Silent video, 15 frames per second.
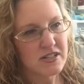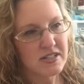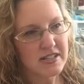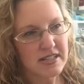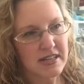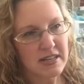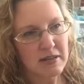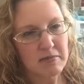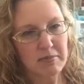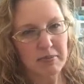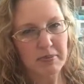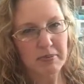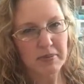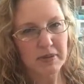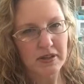deep
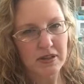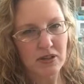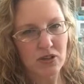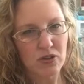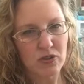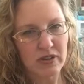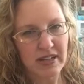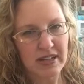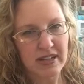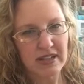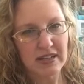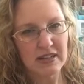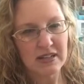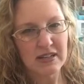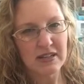
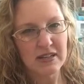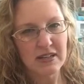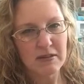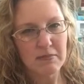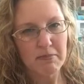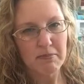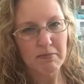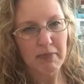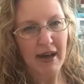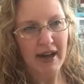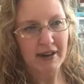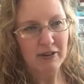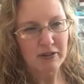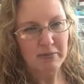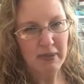green
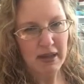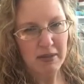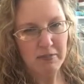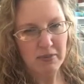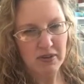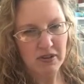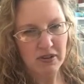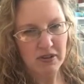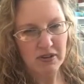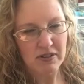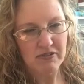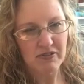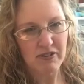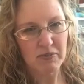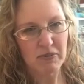pattern paper
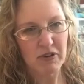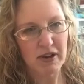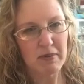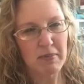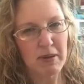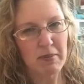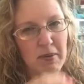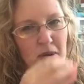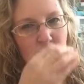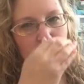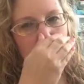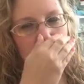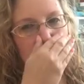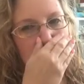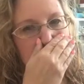from crepe paper.
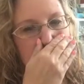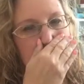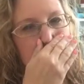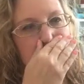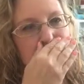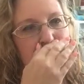That is my